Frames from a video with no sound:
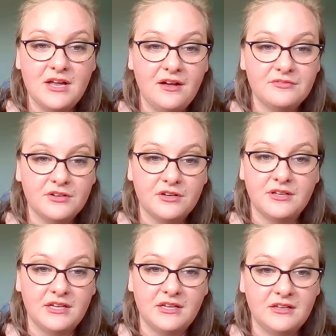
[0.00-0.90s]
covered
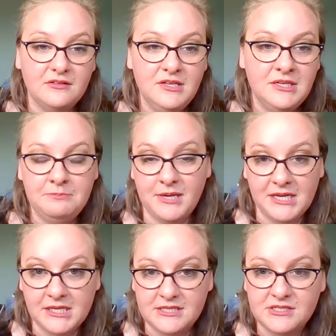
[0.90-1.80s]
in
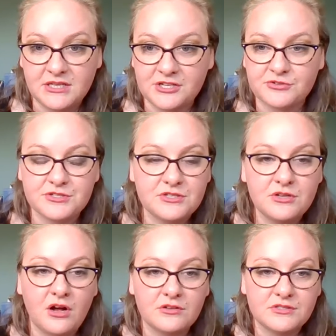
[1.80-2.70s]
manganese nodules. You
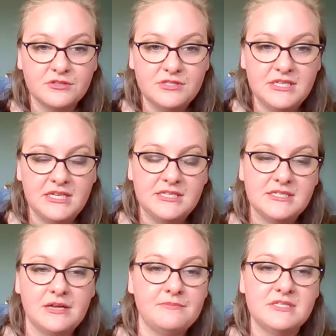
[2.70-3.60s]
can also see
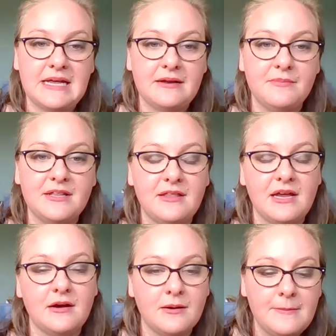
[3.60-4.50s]
some sediment
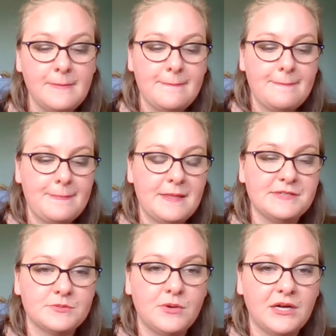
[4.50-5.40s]
there
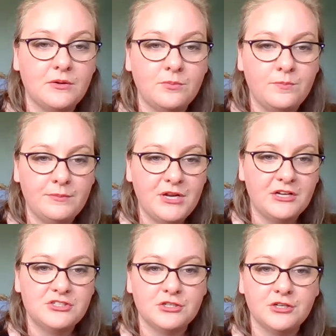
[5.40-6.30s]
as well. I'm
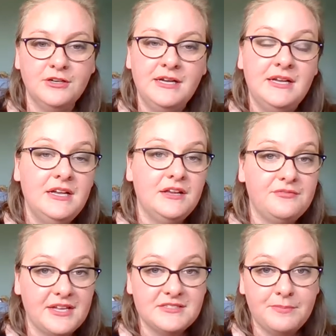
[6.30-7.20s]
not sure
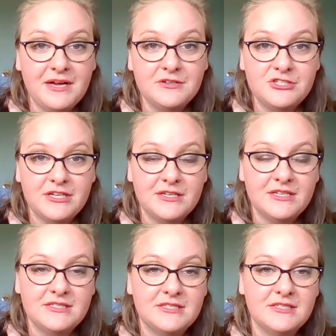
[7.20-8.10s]
if that's
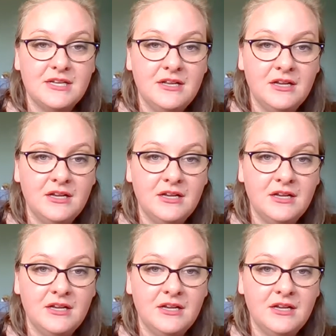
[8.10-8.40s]
biogenic